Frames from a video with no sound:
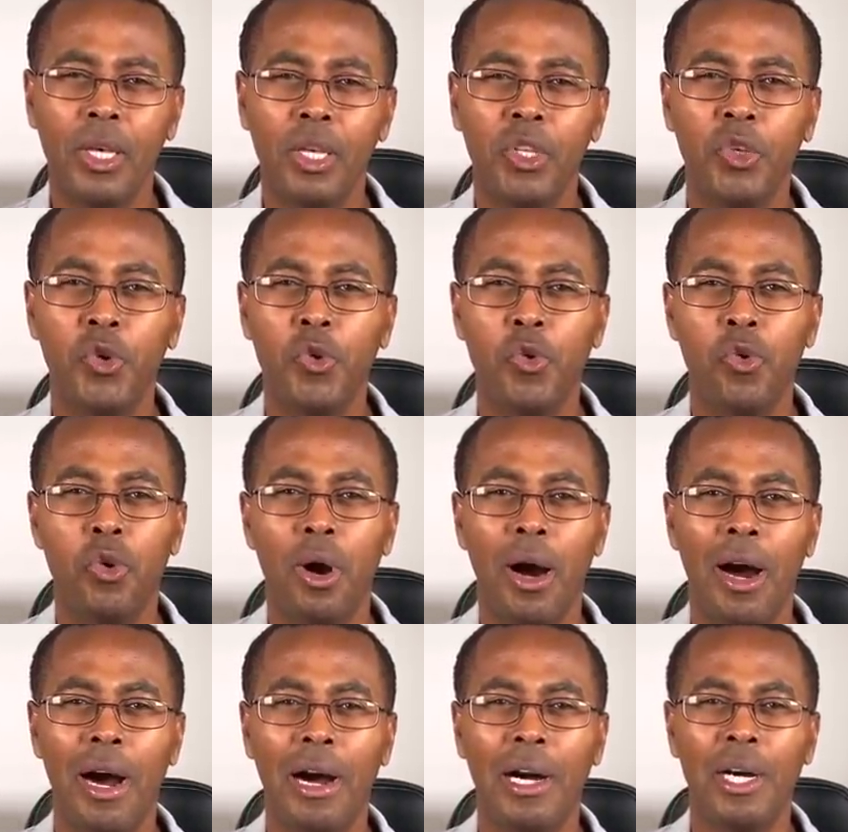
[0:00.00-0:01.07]
you
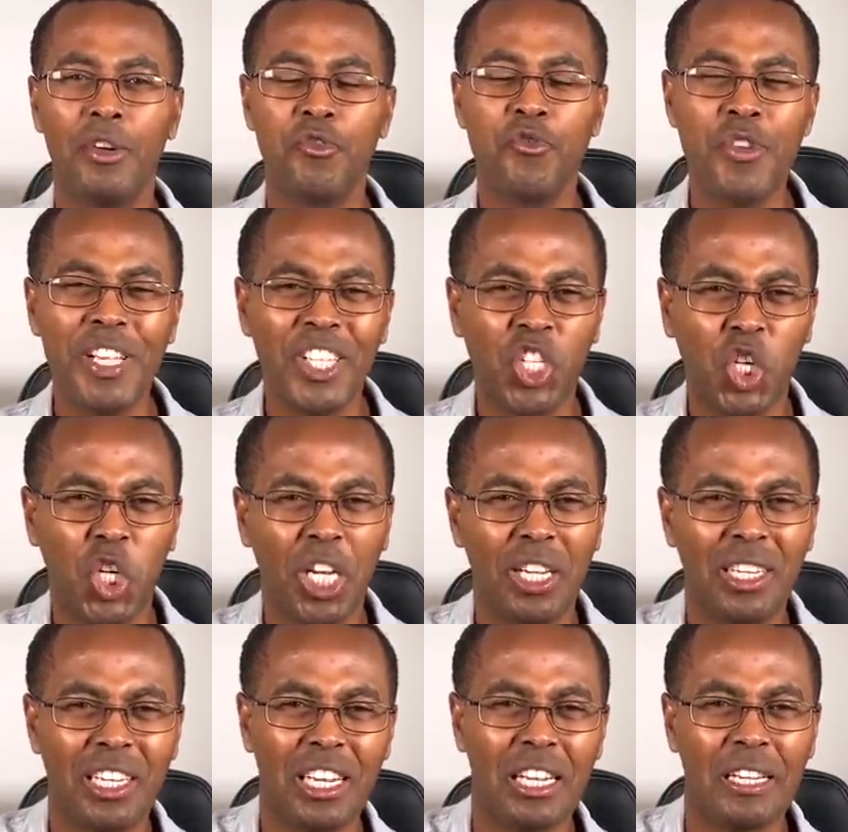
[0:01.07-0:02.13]
are
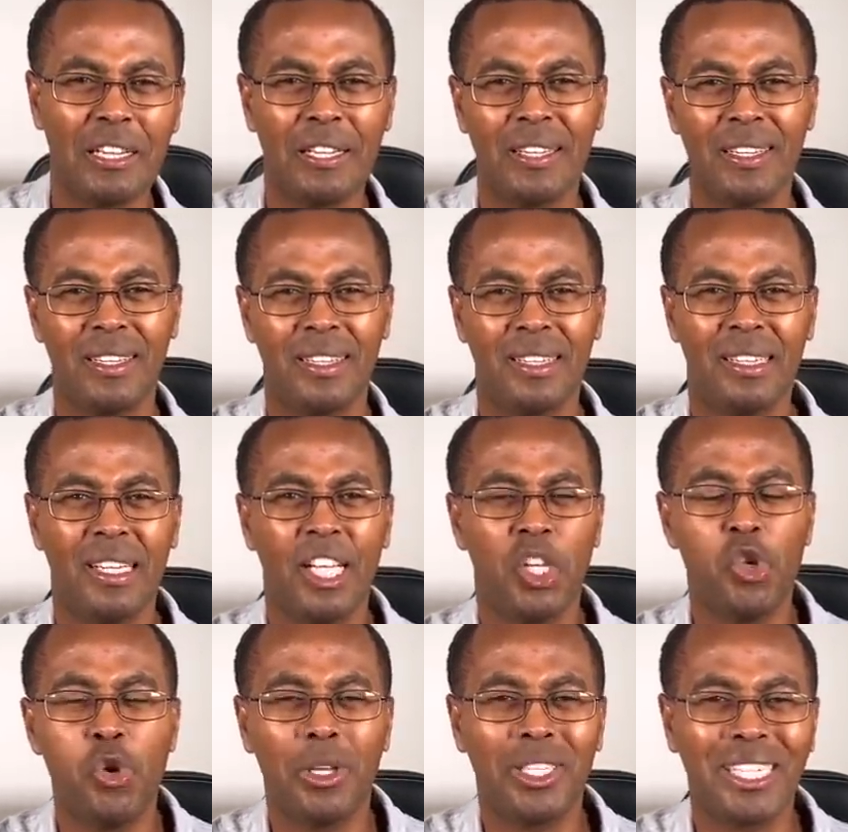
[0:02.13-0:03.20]
rigid,
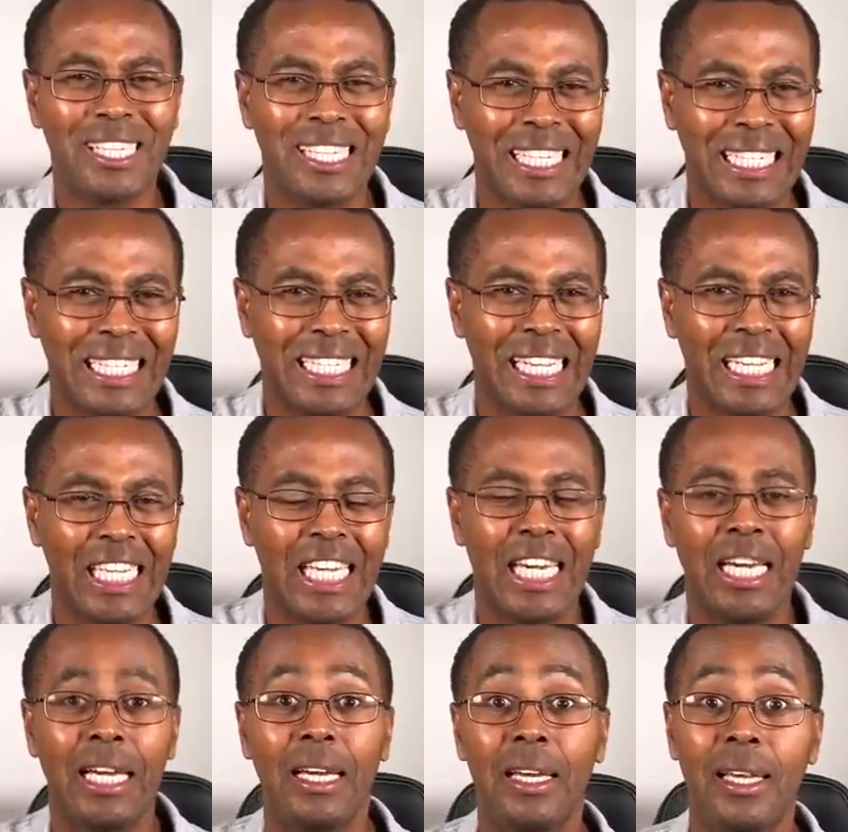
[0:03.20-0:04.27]
you are static,
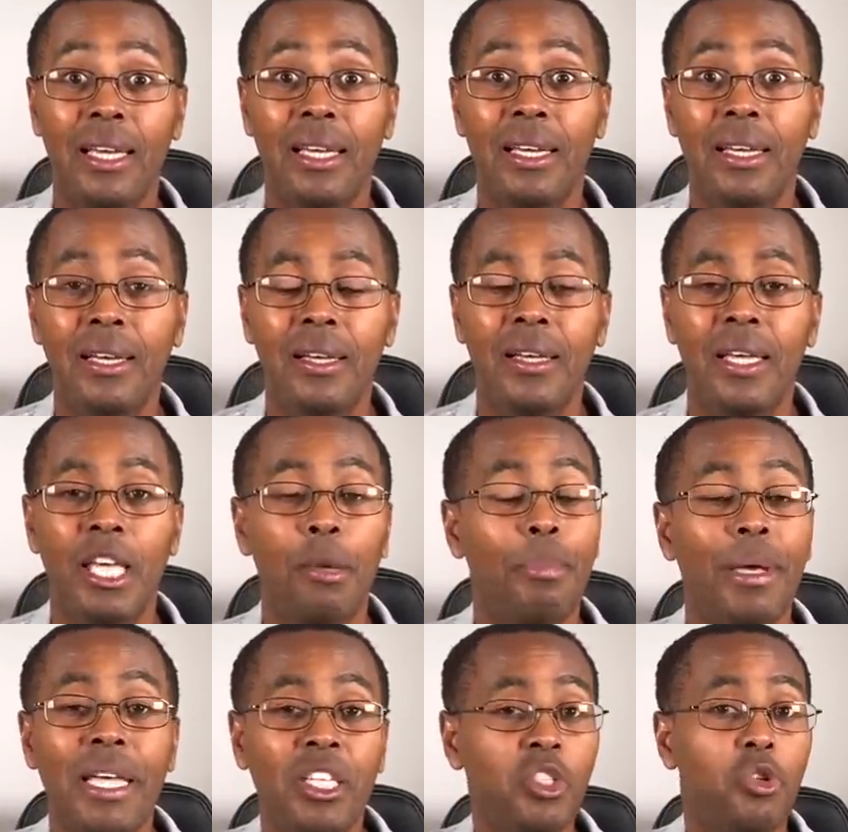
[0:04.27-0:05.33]
he
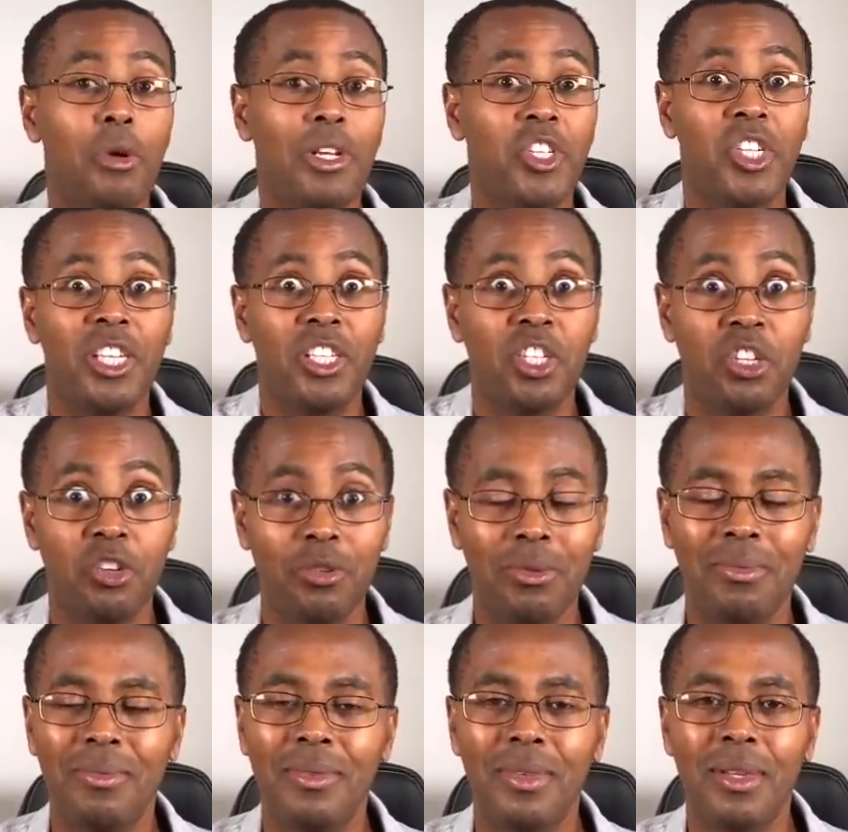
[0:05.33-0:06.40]
begins to resist you.
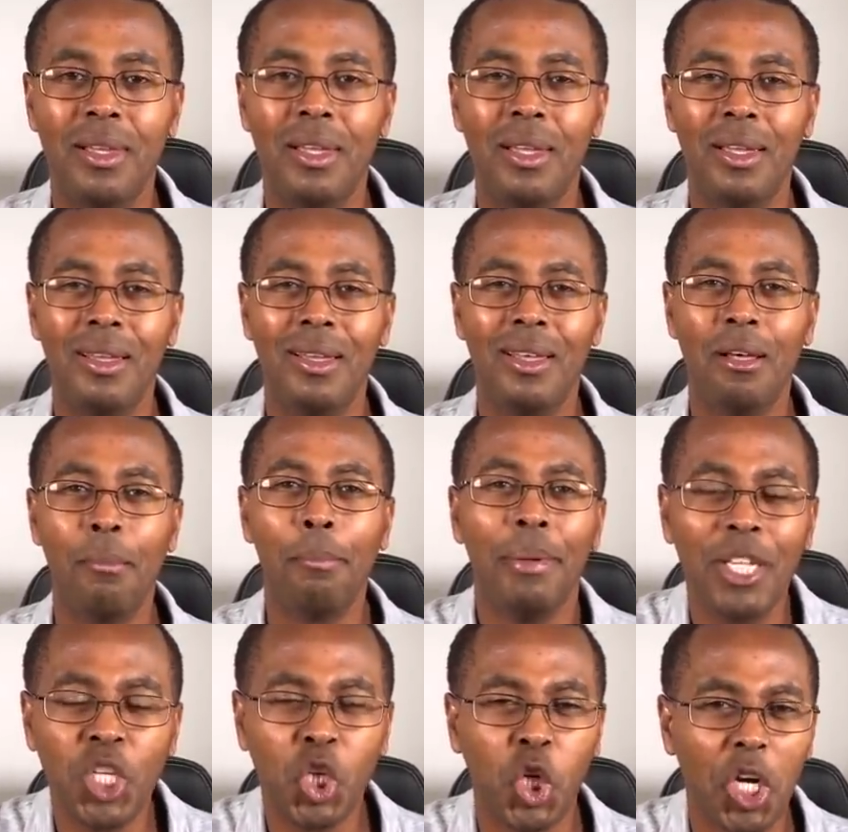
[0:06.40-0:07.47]

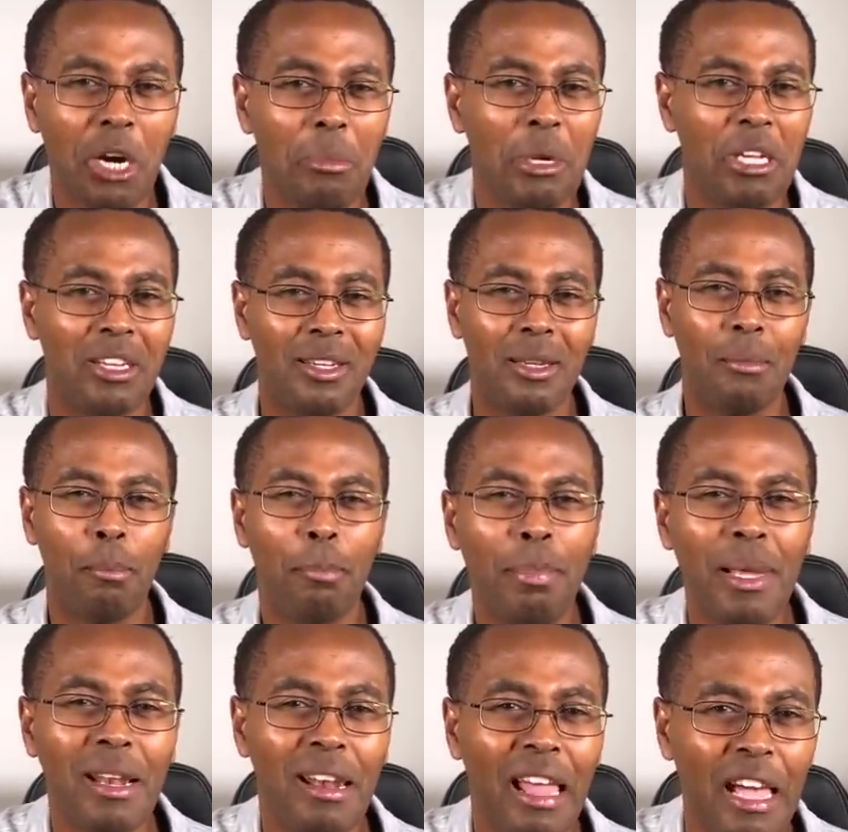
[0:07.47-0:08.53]
Be charming,
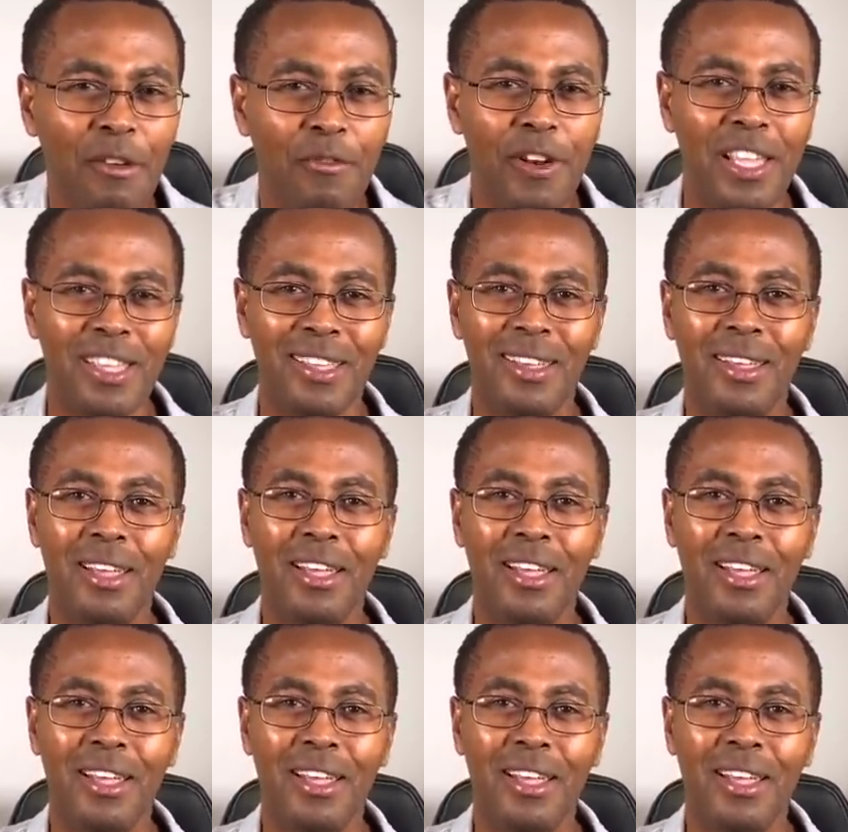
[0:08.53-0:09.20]
be lively,